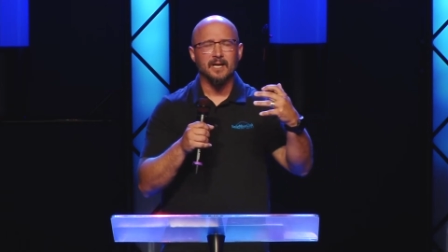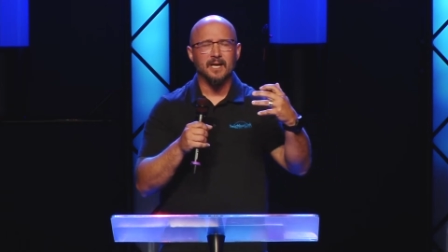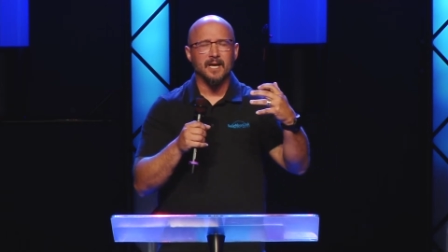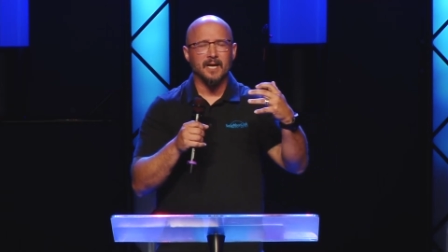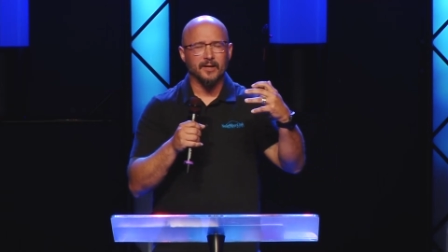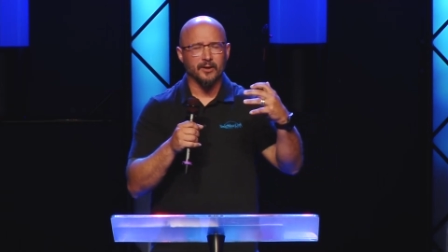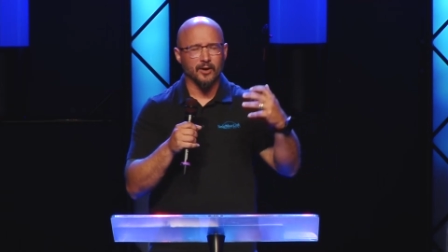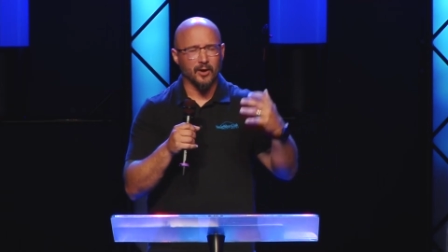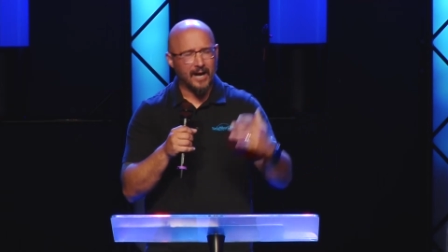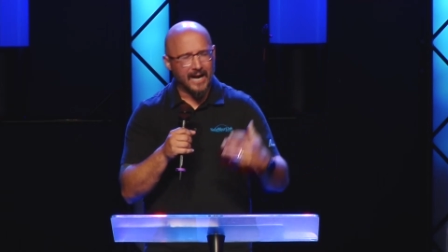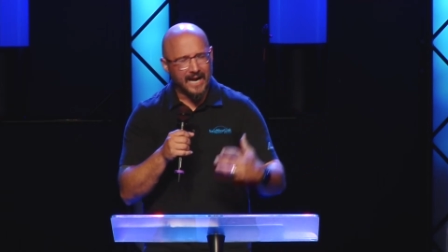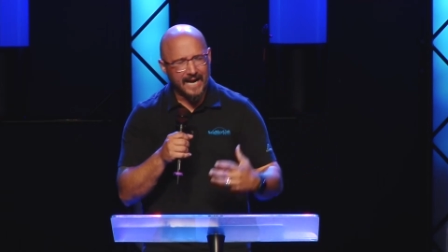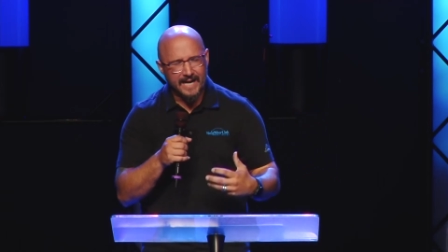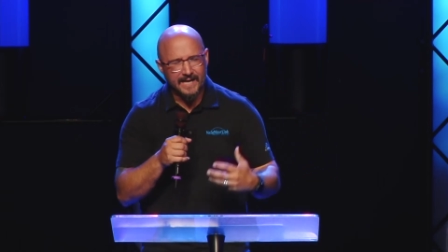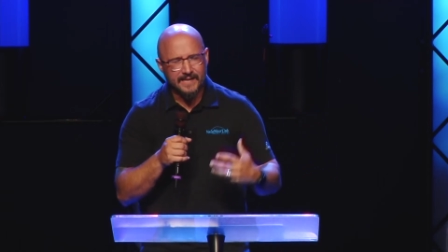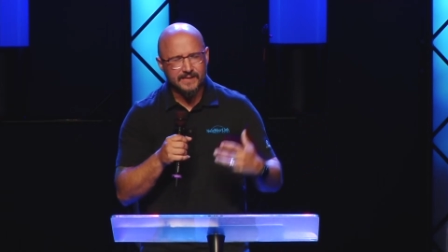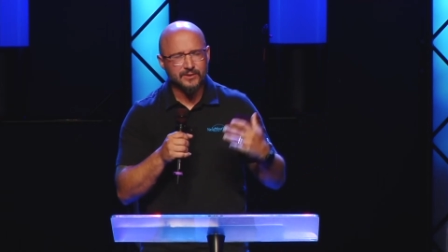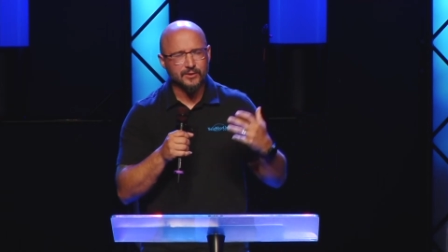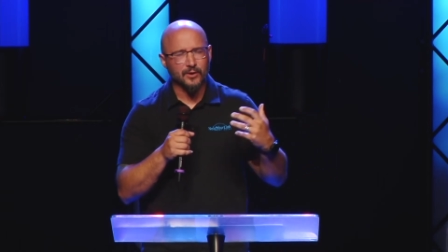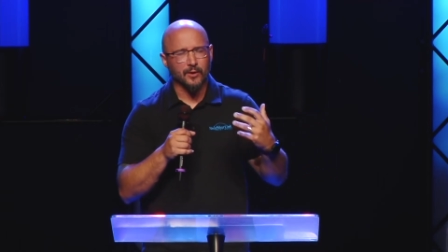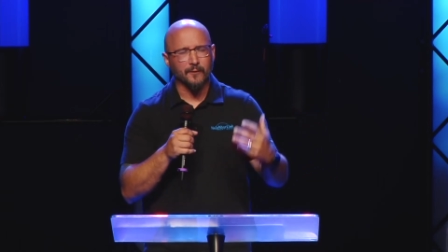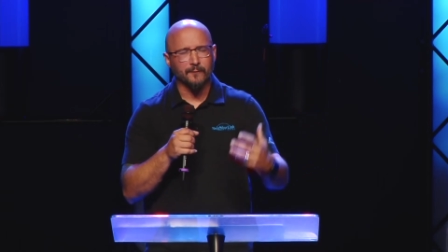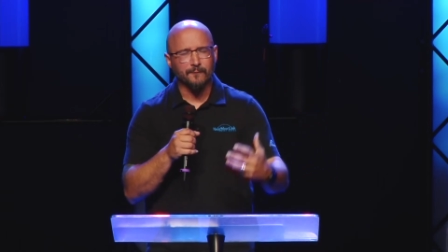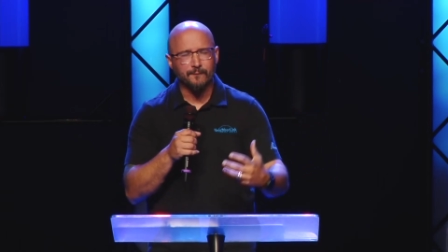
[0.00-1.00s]
and our
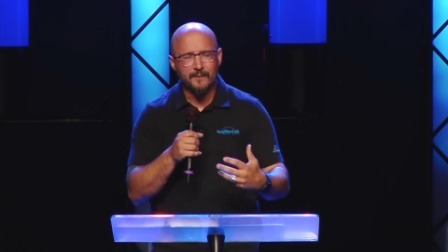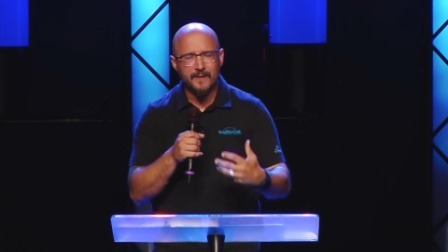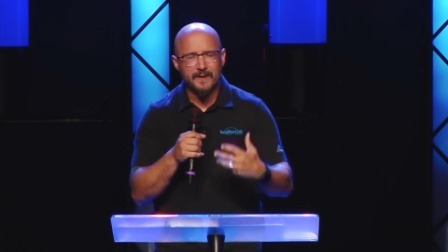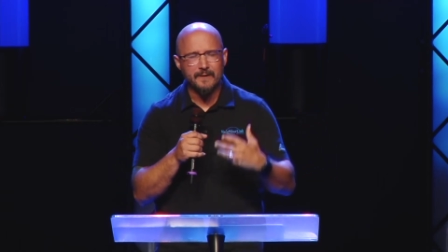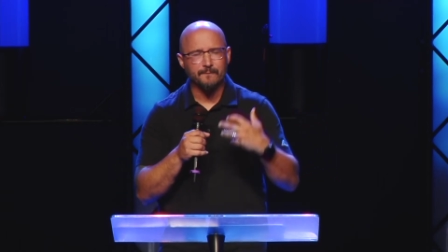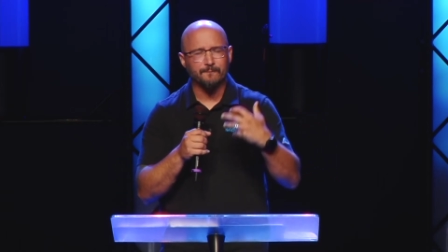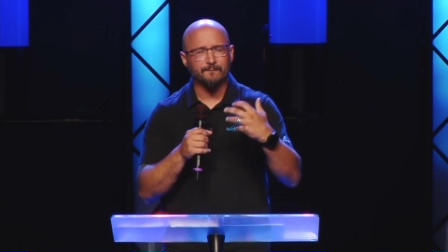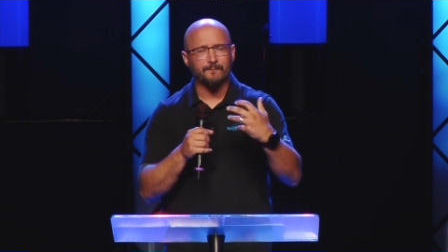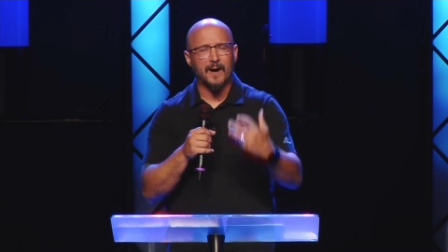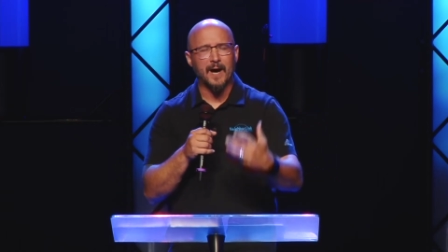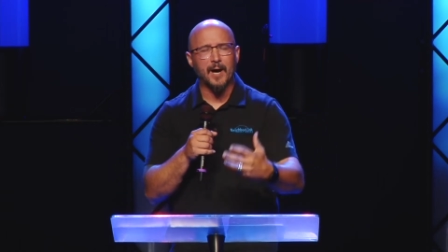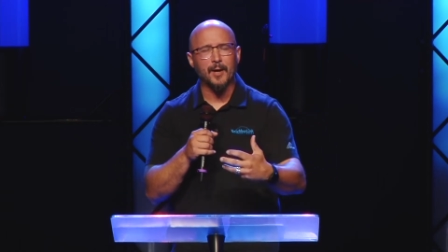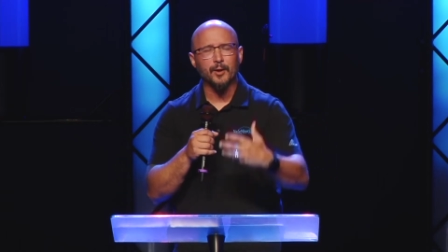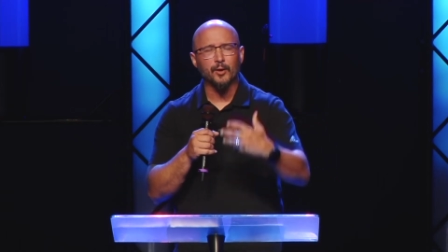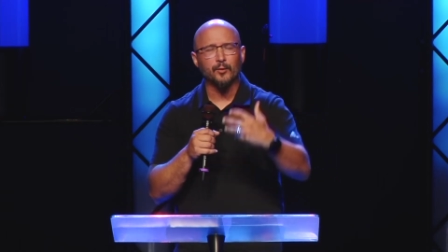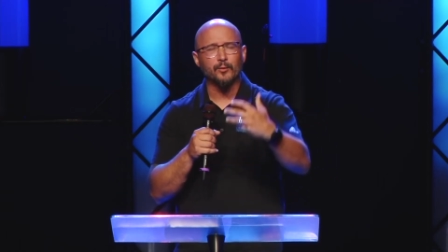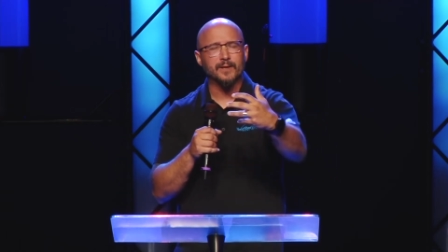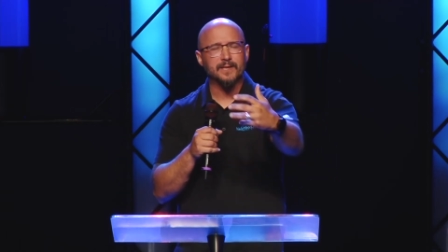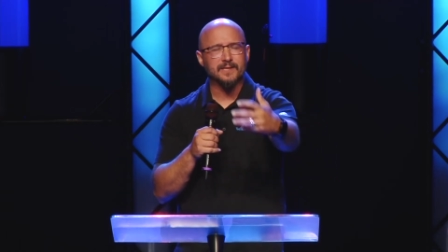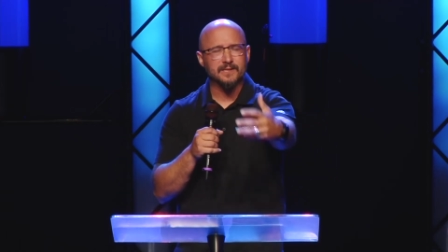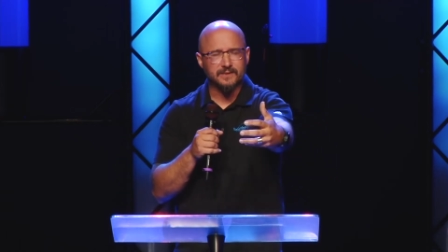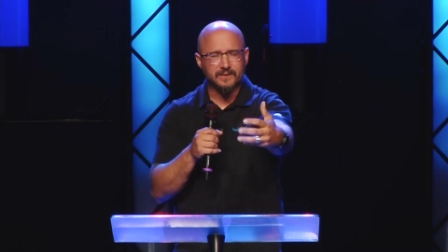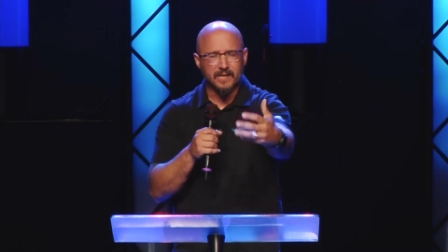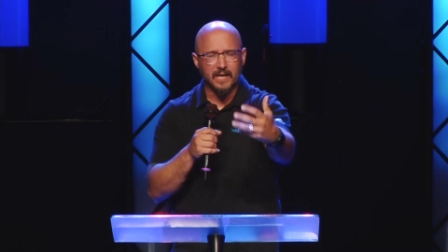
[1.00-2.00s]
hands and our feet follow
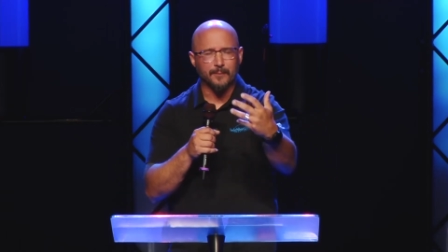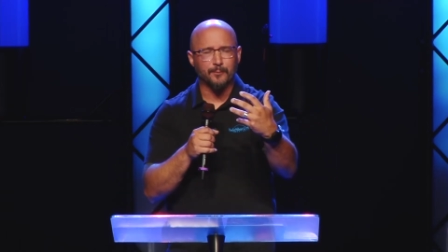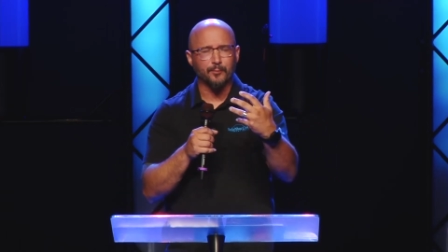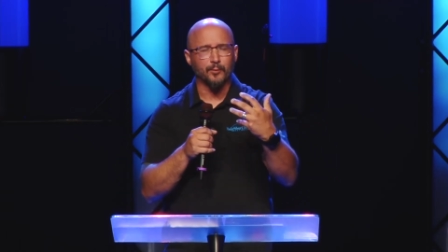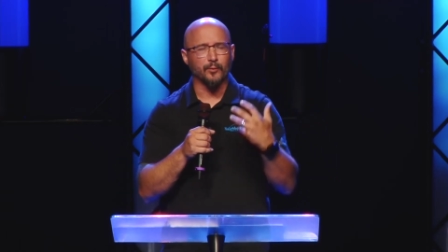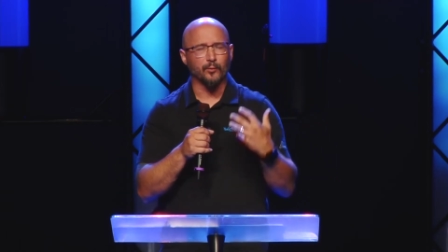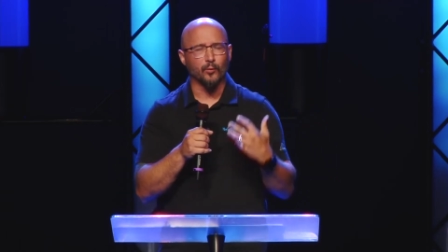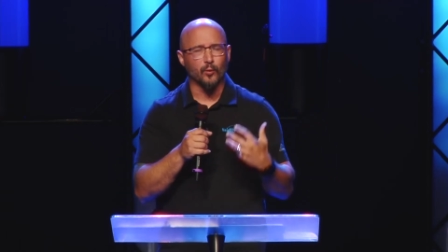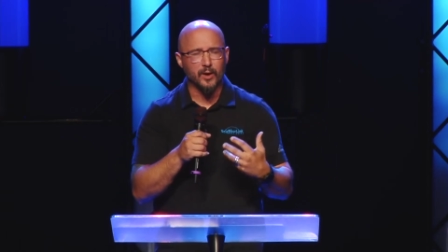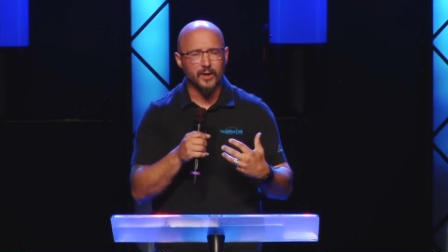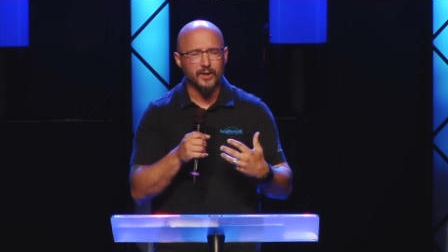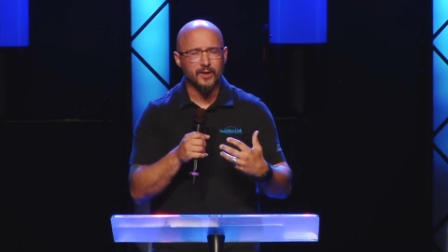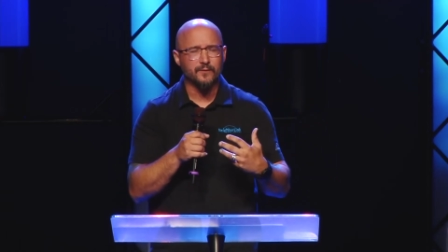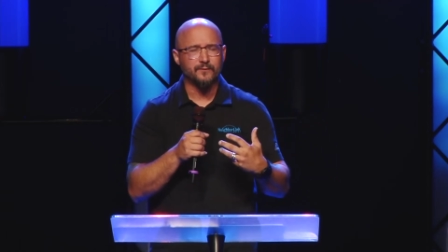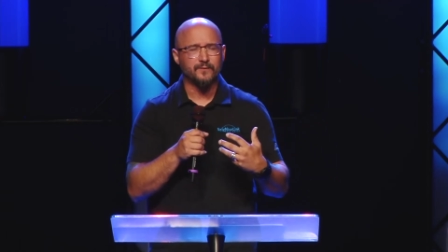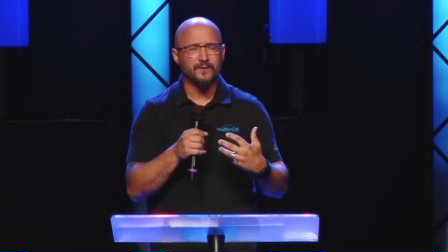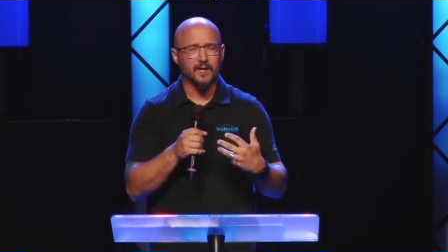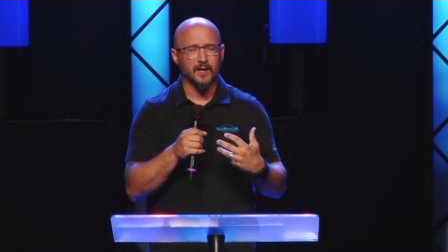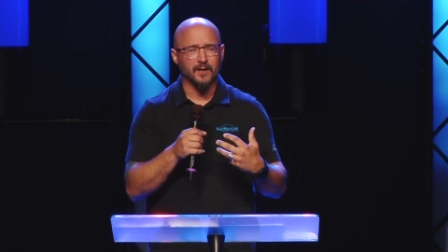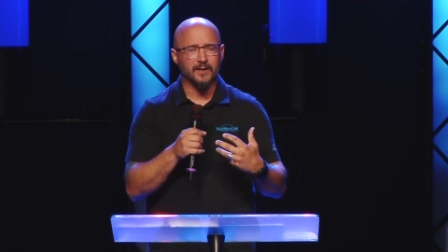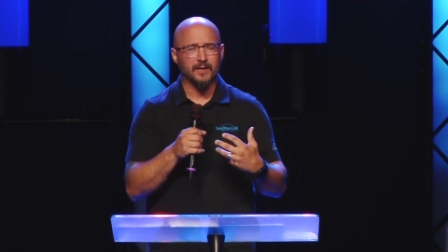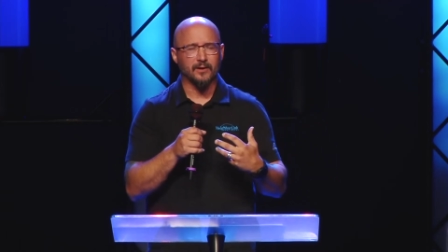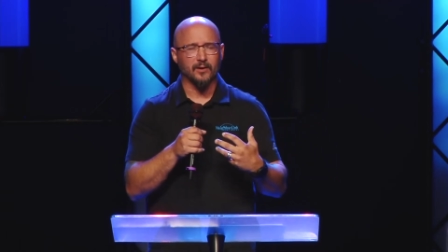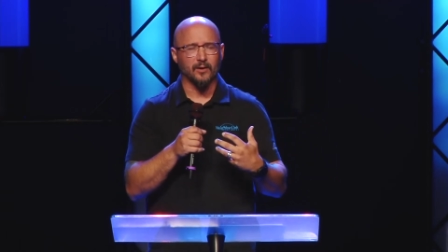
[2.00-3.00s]
in step with what you've
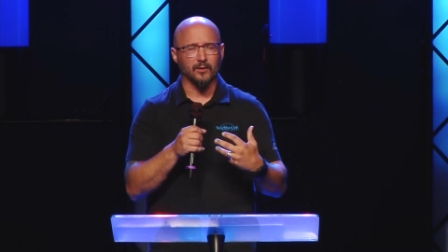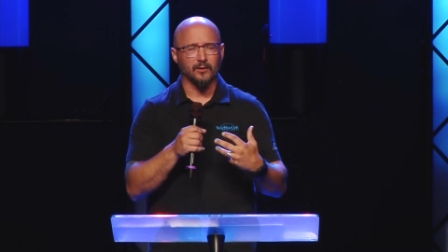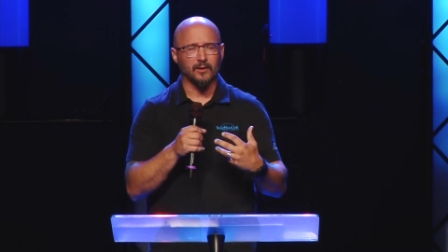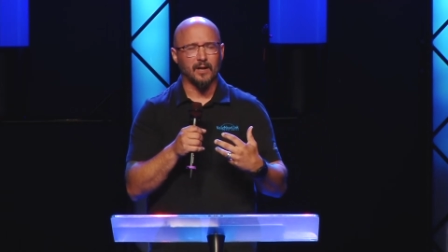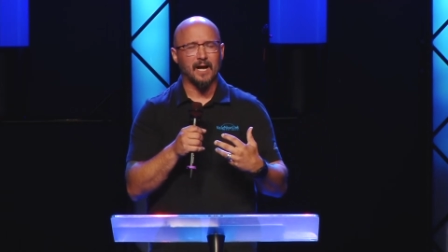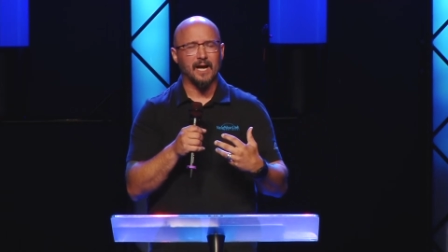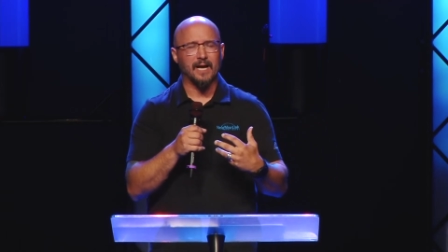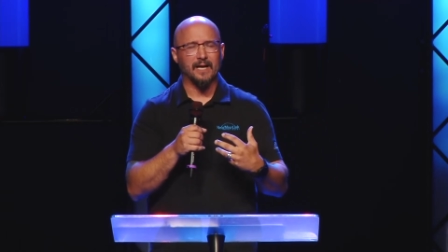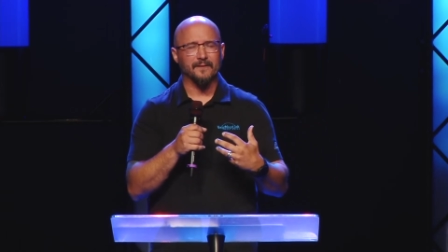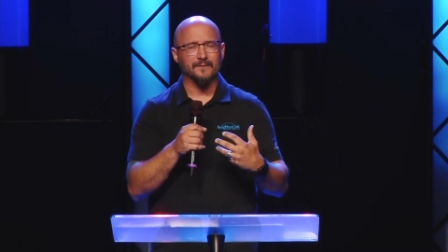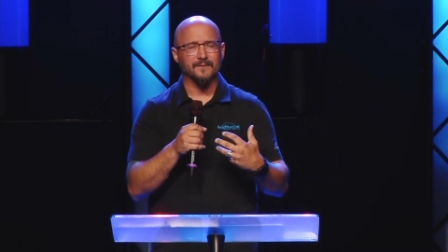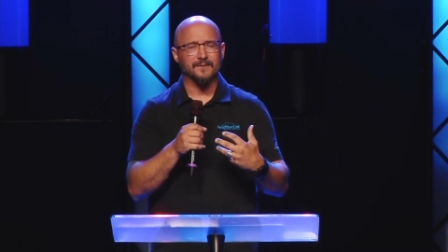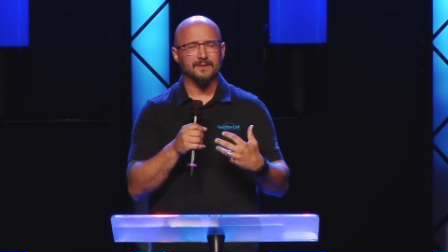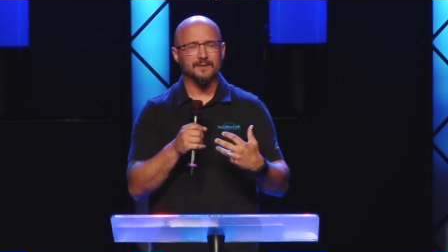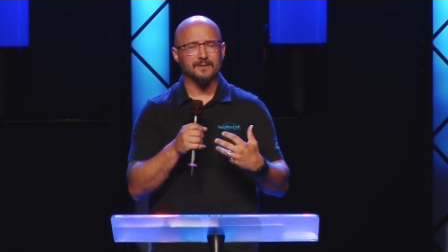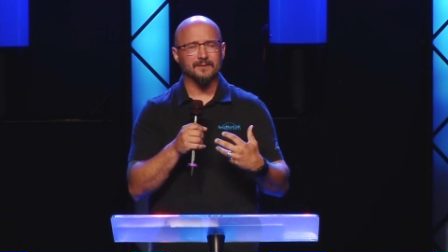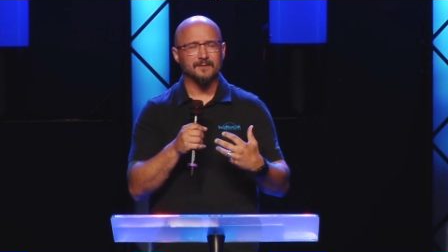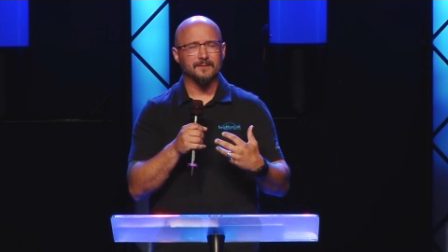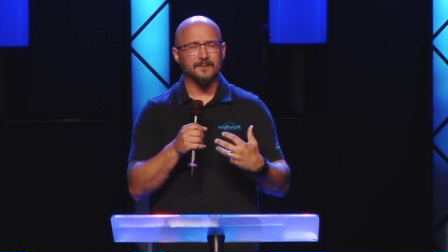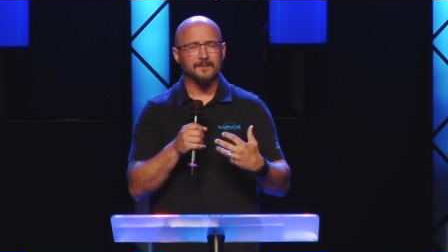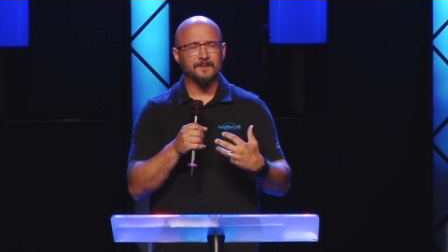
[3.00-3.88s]
done in our lives.